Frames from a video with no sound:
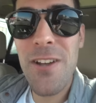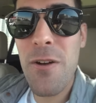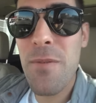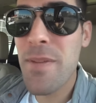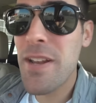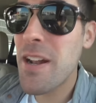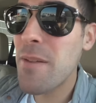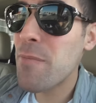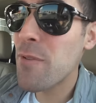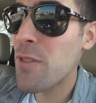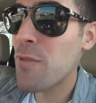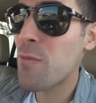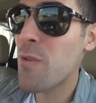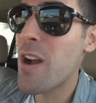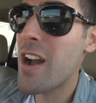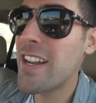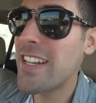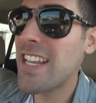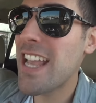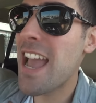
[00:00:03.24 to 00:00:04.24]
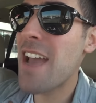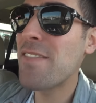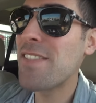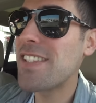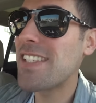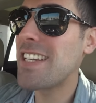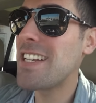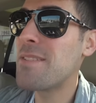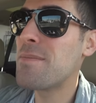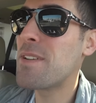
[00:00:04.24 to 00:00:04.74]
to go meet up with Ronnie. I haven't
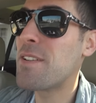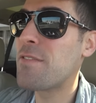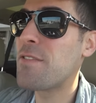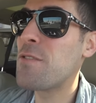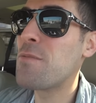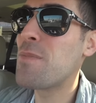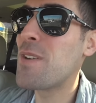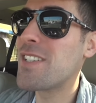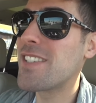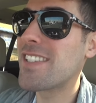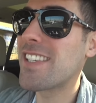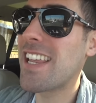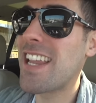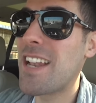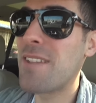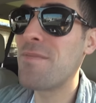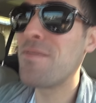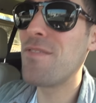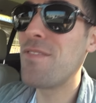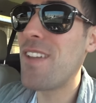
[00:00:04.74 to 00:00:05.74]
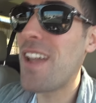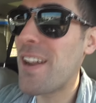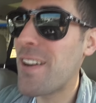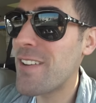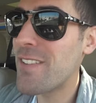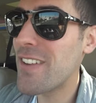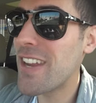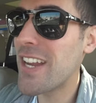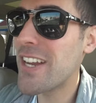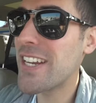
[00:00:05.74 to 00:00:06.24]
seen him in a few months and I'm very,
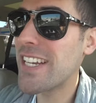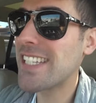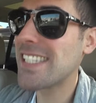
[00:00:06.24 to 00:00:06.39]
very